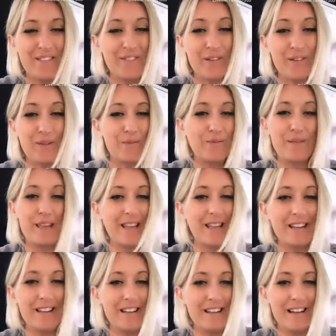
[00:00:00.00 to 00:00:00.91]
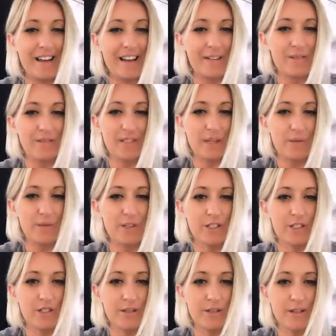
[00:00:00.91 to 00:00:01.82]
if they're mean, I don't think we
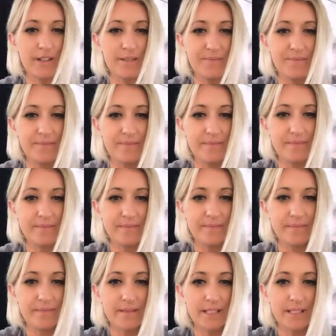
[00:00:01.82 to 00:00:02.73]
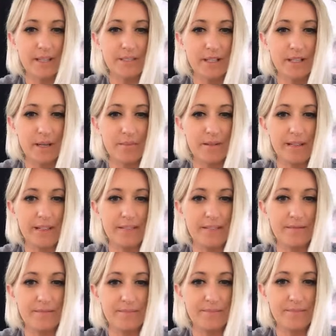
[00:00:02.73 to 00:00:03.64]
should do it. Sounds like a plan.